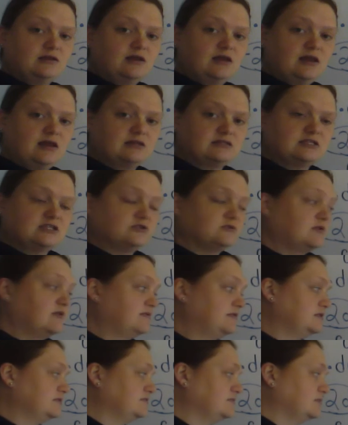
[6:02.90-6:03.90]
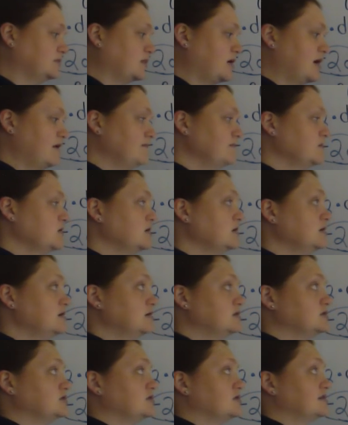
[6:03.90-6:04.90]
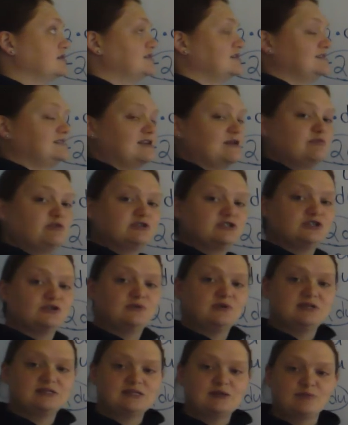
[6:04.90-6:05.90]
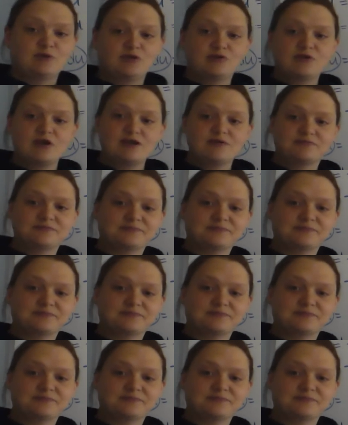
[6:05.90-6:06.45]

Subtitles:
an antiderivative, okay? So there's example 2 and example 3.